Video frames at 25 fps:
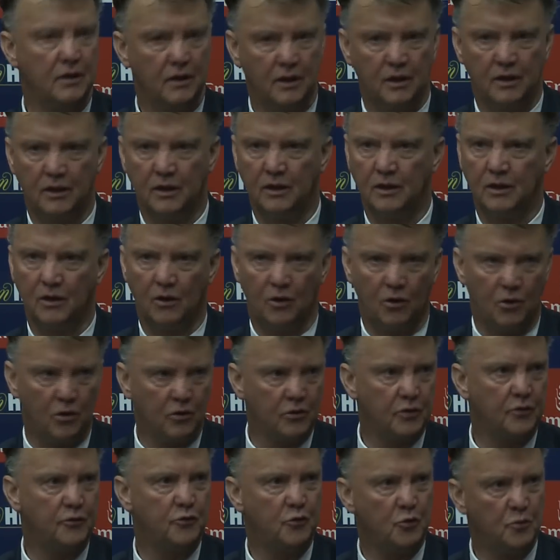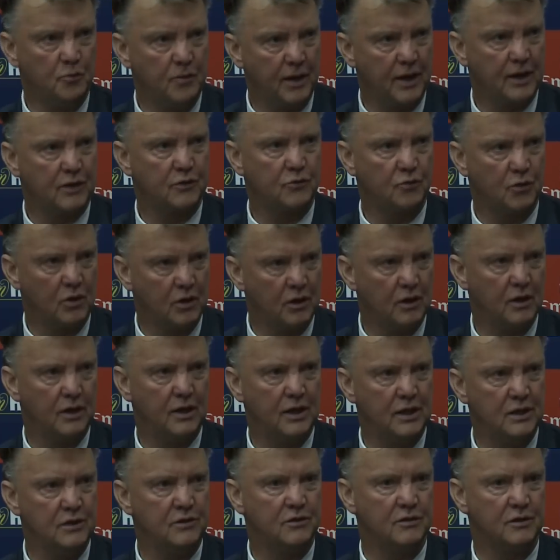all the full backs were
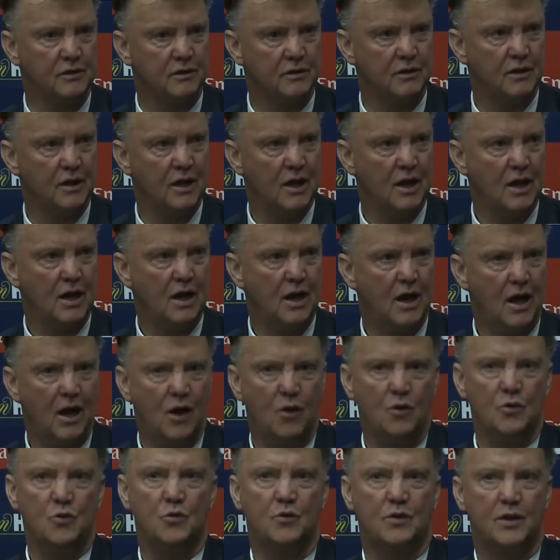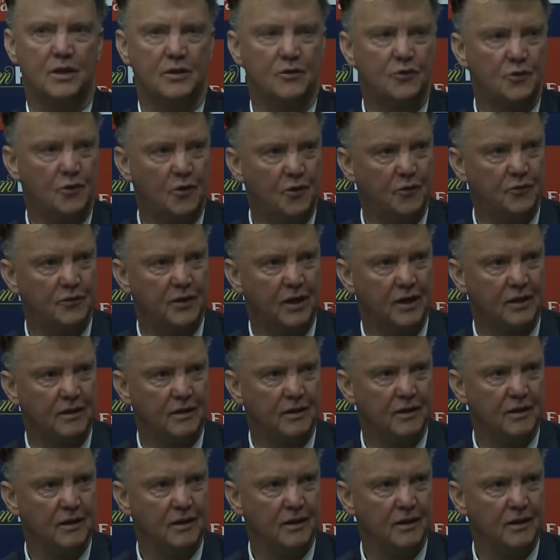injured. How you can solve that?